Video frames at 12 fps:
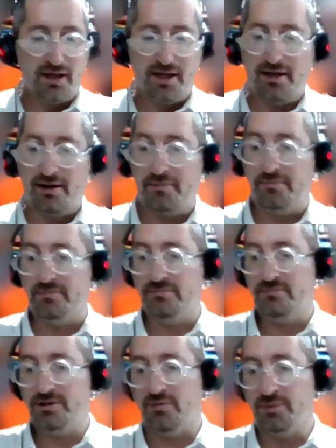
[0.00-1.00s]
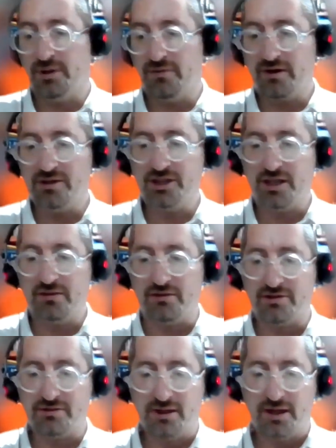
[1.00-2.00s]
being very
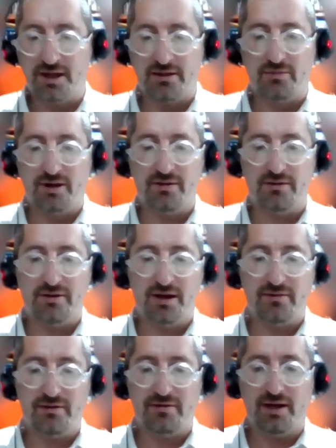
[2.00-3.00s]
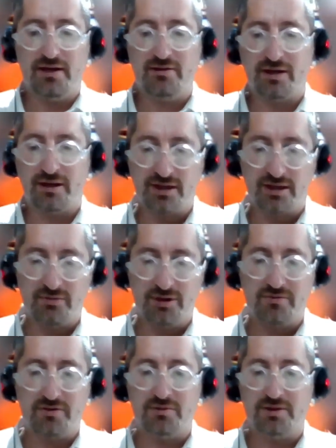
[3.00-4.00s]
generous, and then he said he
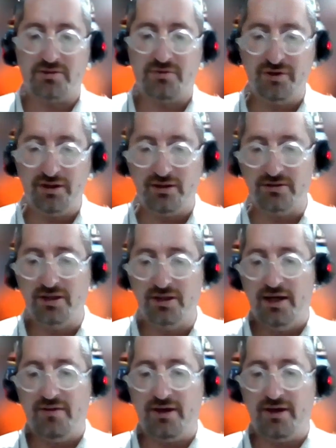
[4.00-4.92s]
would give it to him as a field,